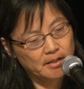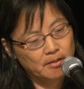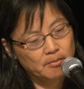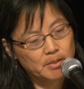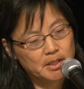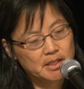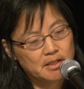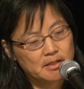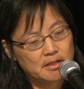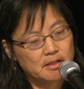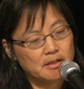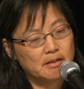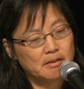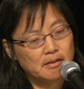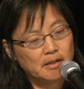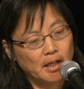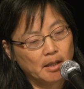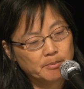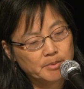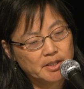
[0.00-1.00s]
In Mrs.
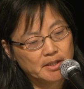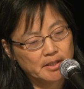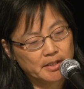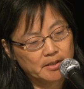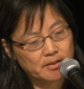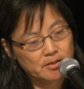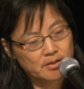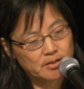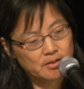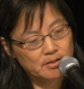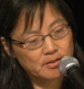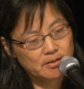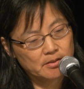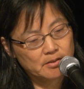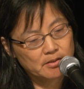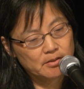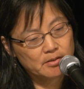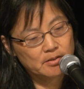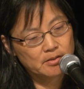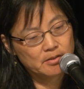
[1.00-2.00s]
Namsaling's
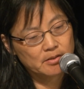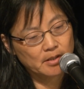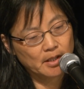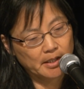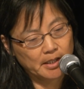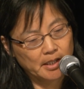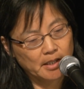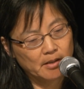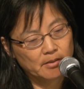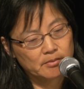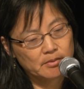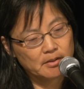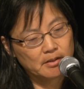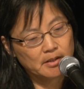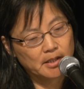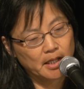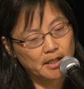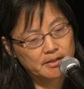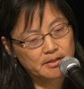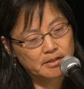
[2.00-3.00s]

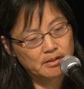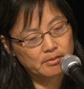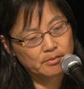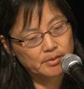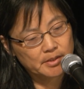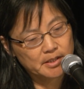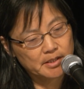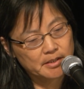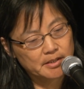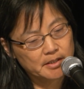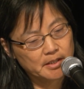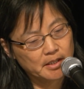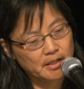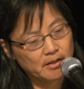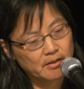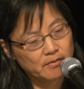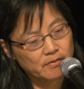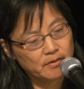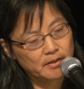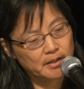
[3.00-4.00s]
account, Lhasa was a
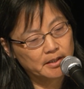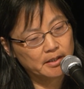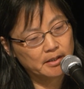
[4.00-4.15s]
city of